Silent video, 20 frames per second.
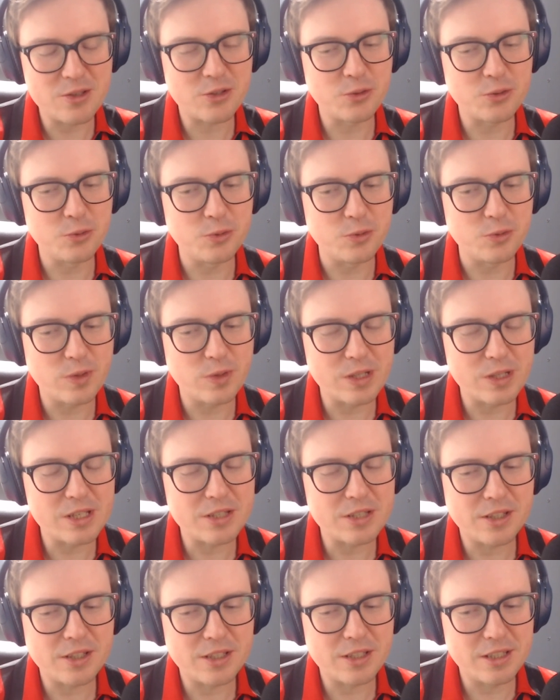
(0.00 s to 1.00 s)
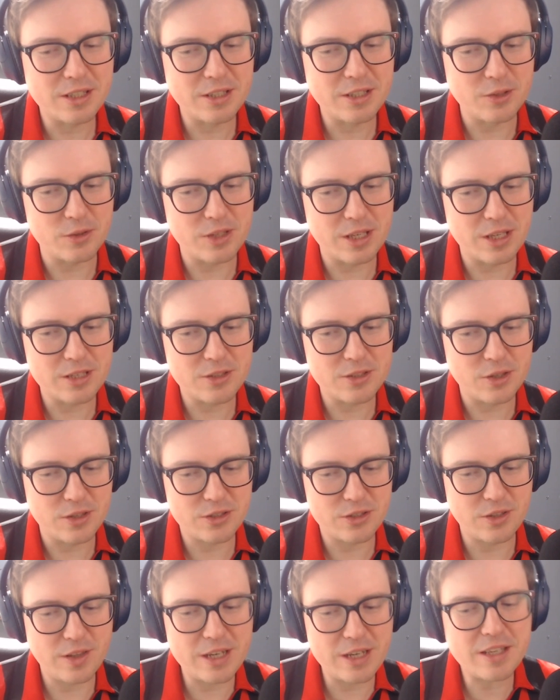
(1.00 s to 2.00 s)
So there
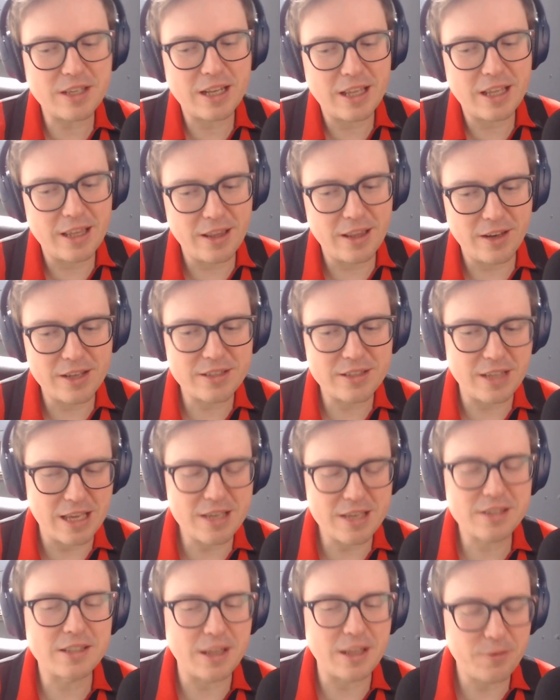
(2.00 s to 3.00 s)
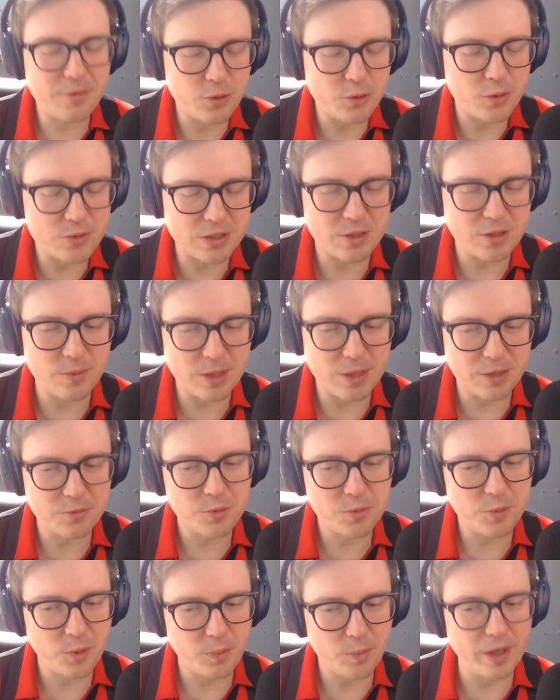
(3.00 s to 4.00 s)
is difficult obviously to make it in
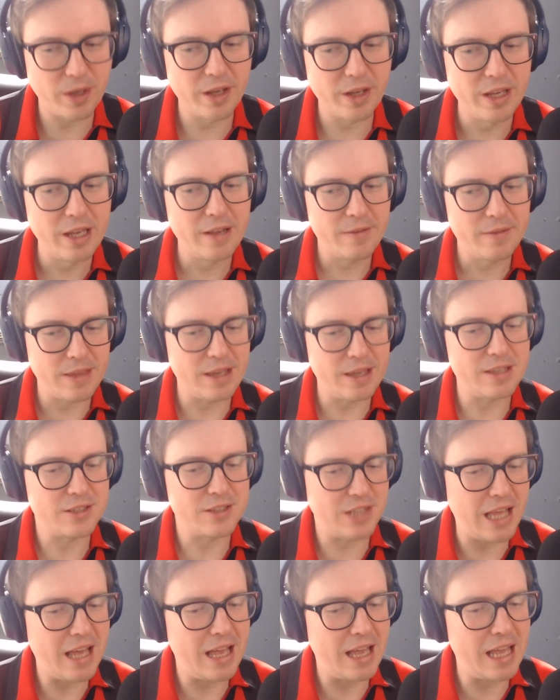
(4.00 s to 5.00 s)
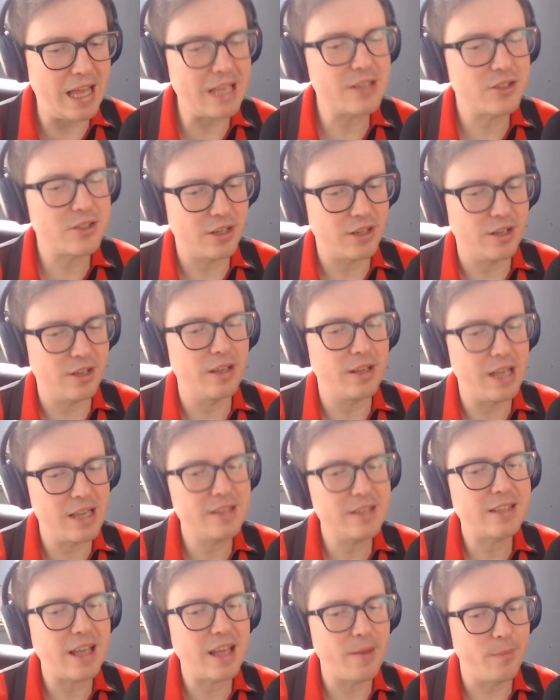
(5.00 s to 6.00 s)
football, but it's that extra,
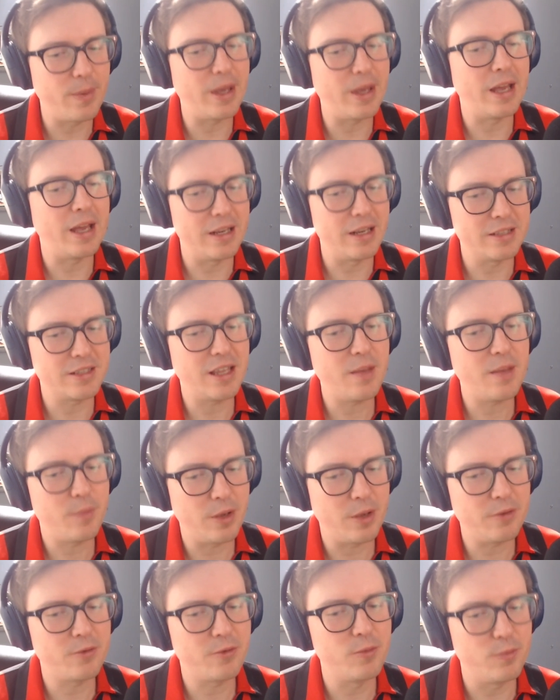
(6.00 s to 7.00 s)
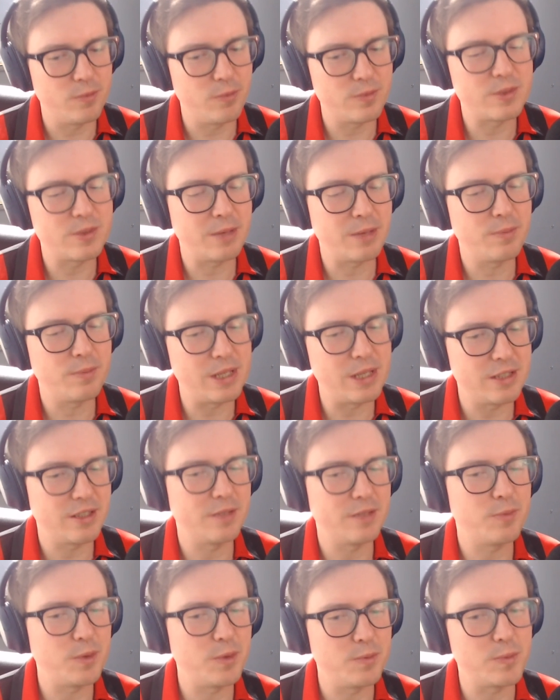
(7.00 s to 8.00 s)
it is that bit, and it's that bit from
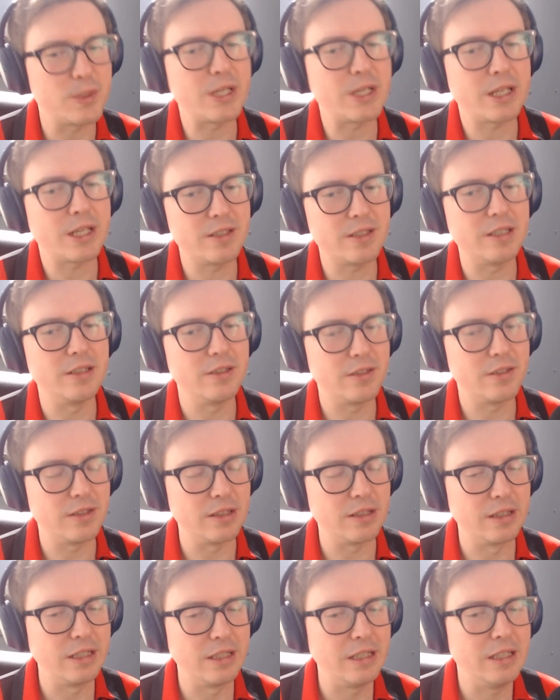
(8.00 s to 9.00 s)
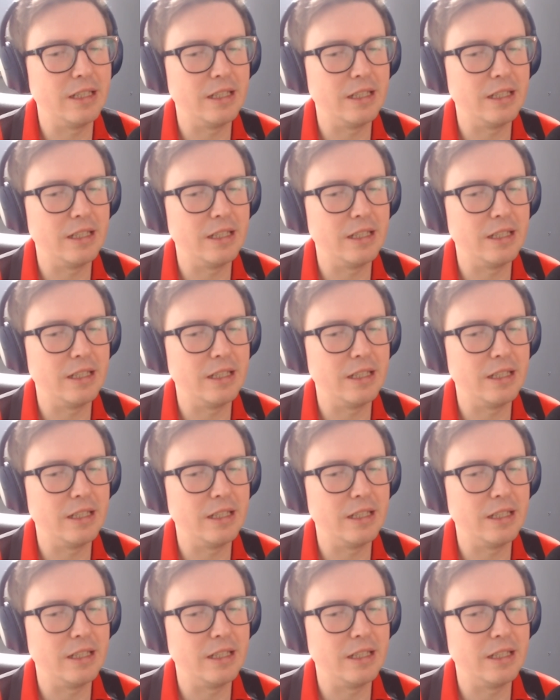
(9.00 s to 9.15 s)
basically being 16 to